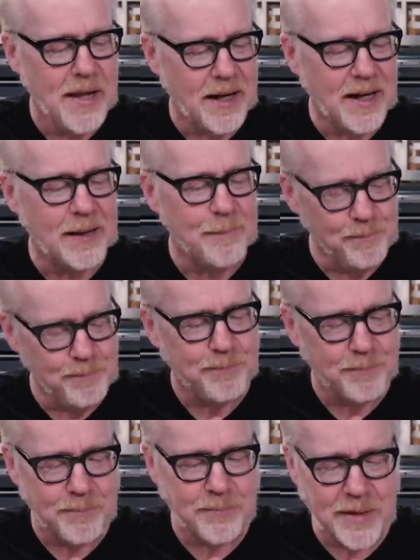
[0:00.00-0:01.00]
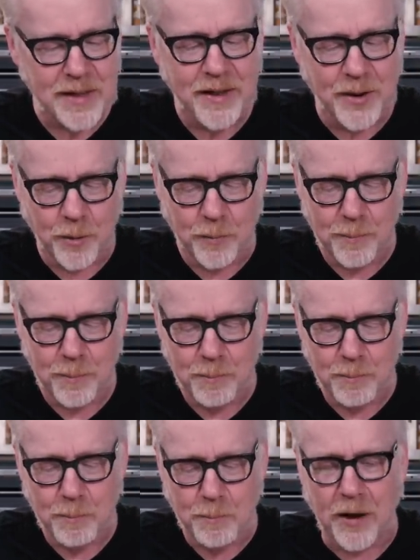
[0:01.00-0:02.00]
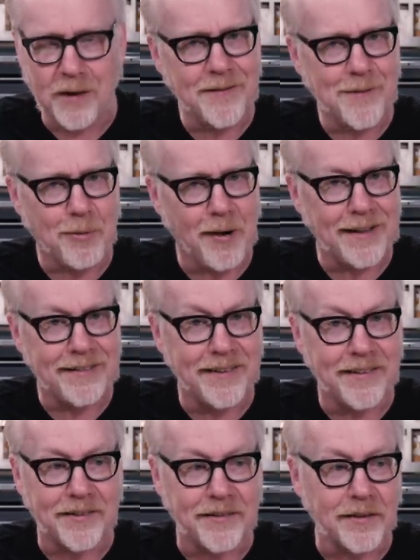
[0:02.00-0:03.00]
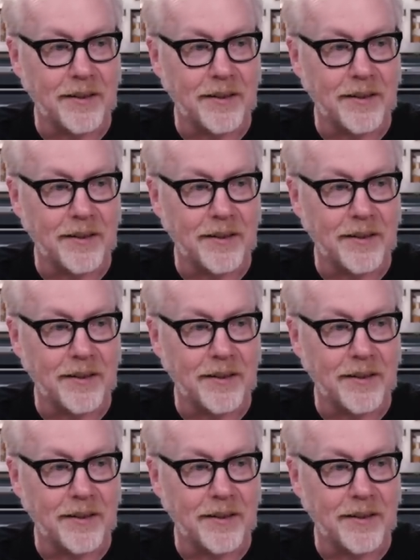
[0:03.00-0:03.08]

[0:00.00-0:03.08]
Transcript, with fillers: Um, you know, part of the practice